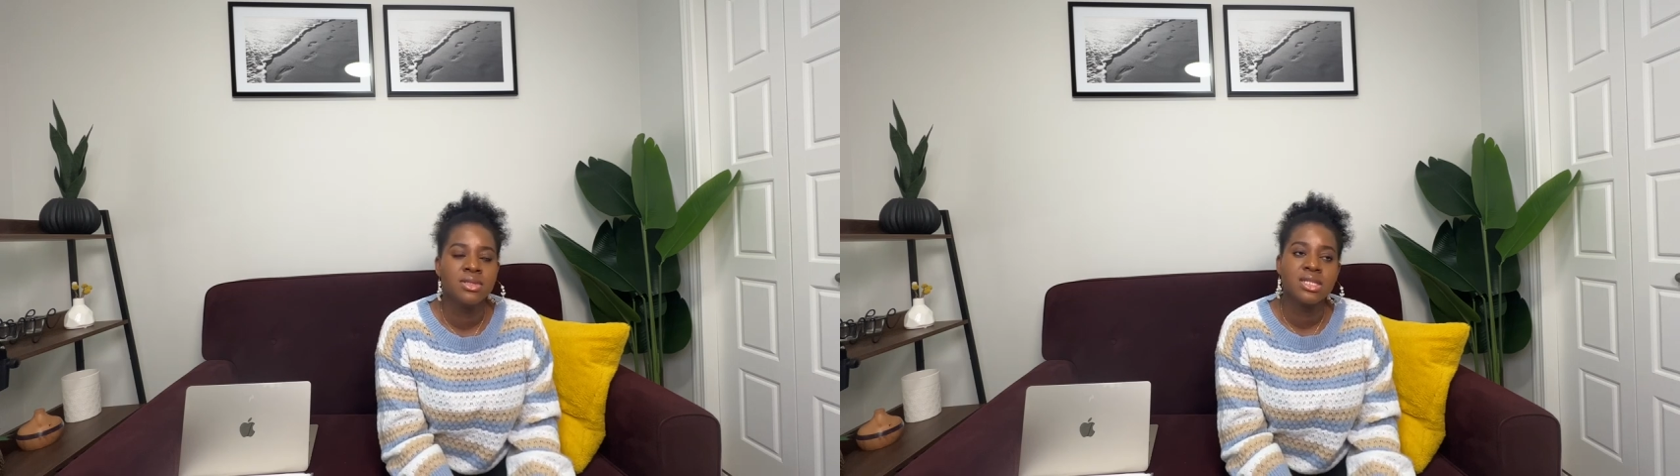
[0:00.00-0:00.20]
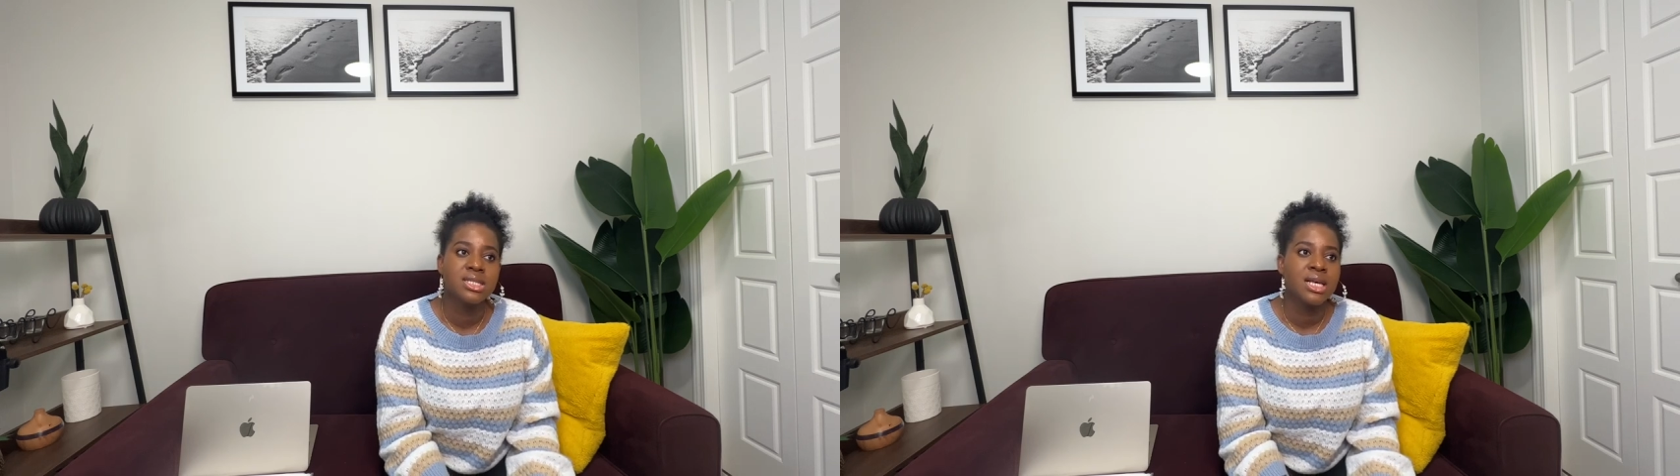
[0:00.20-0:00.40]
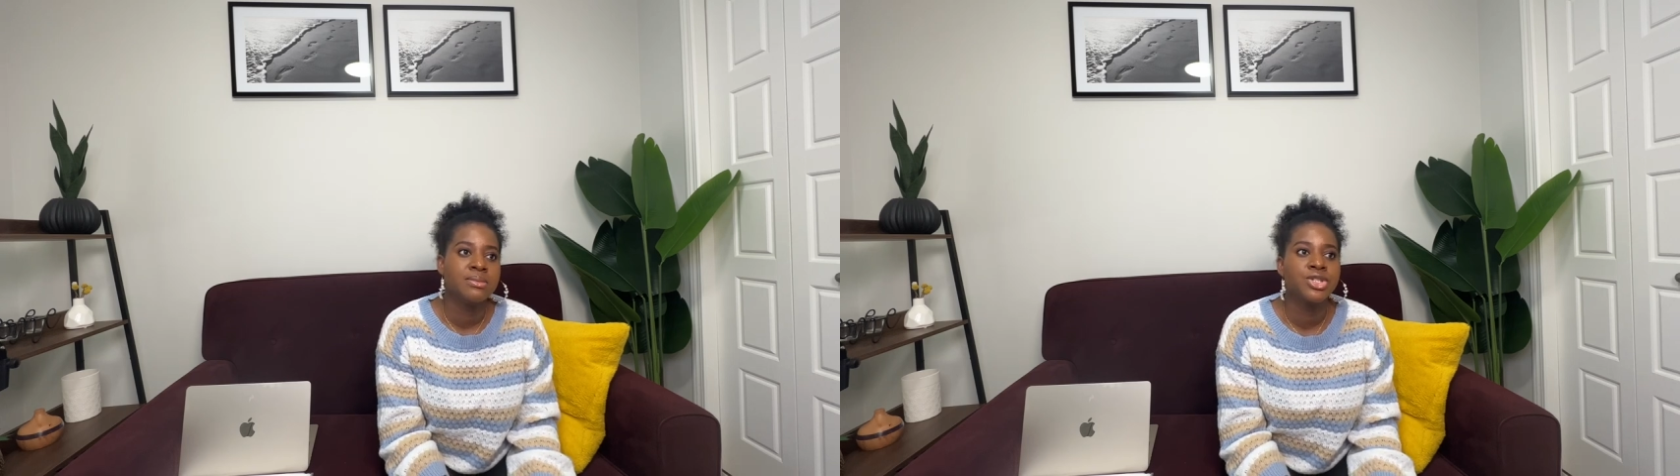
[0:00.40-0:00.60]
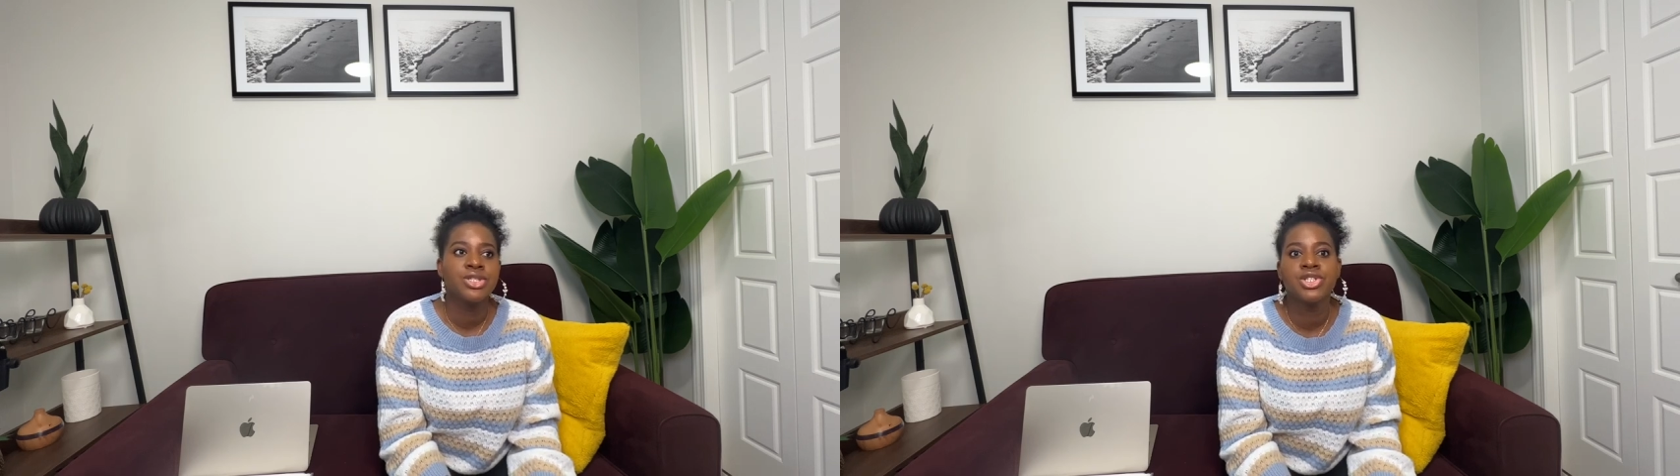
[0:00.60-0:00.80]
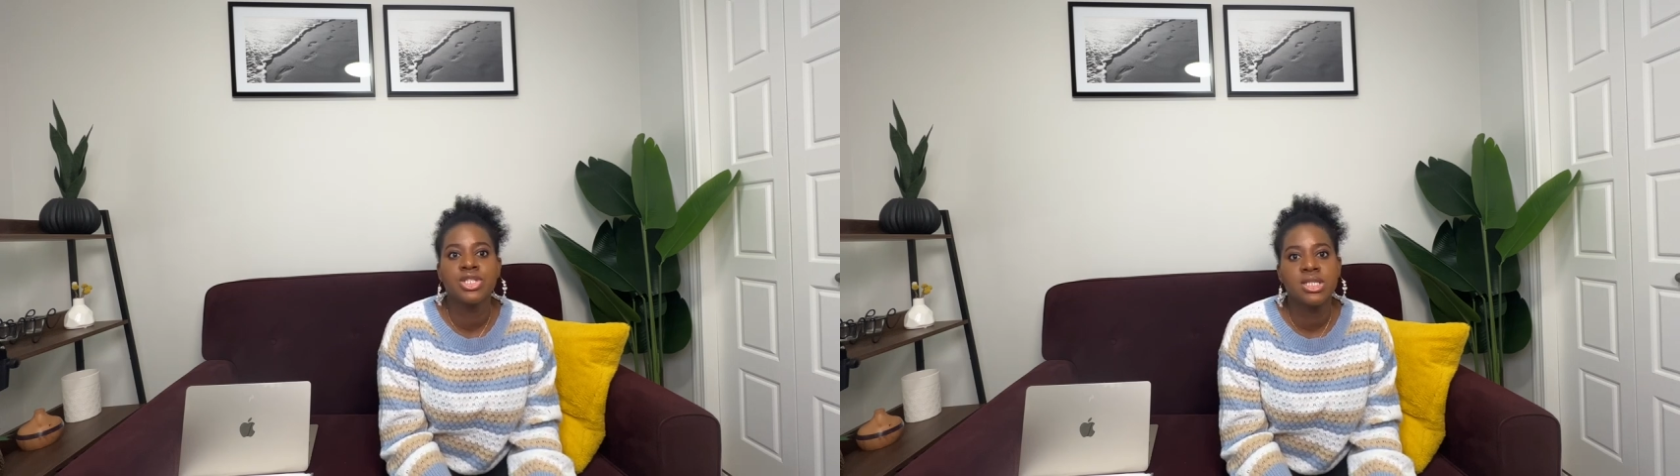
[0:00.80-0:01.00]
since I'm
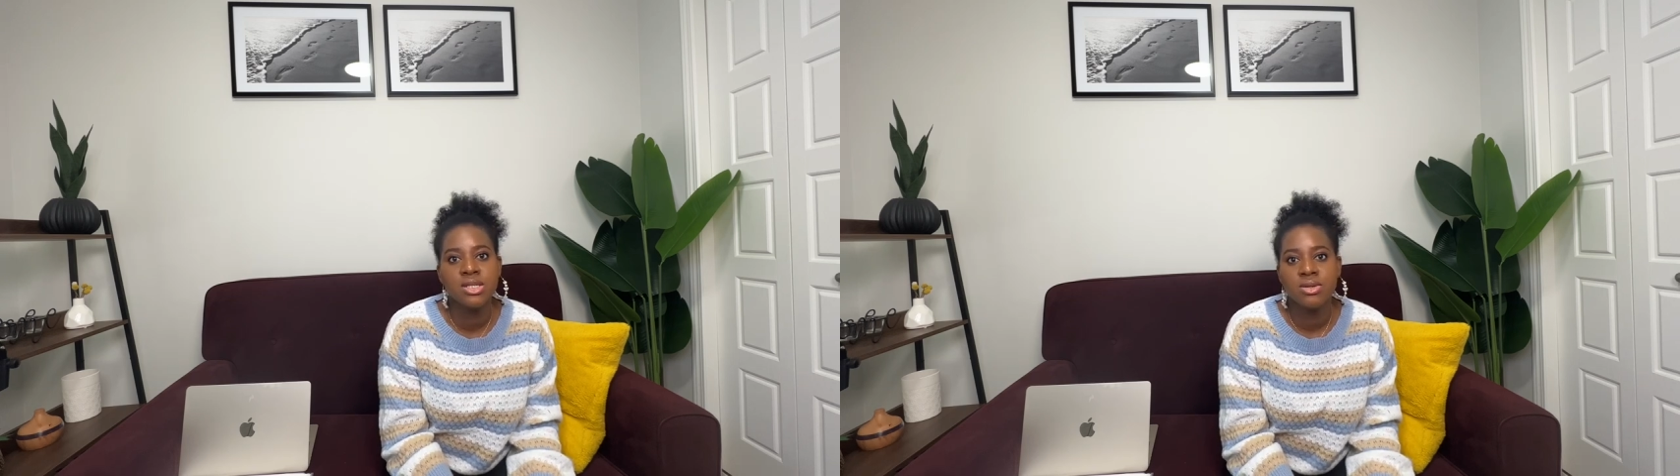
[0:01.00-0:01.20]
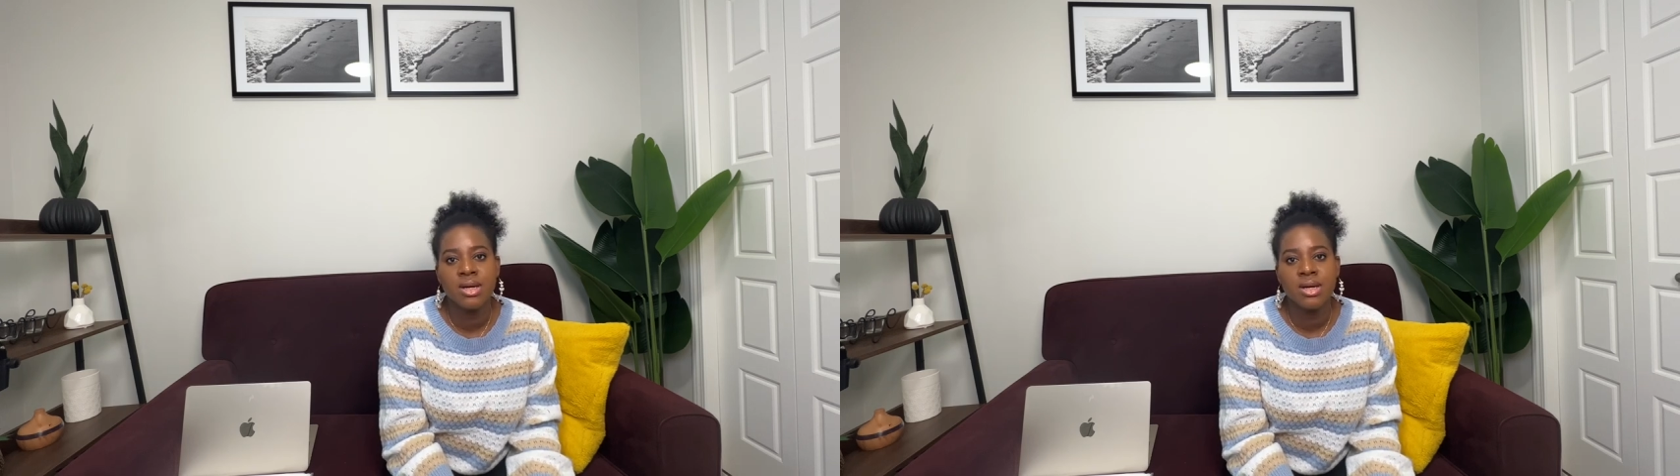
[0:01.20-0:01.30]
just gisting you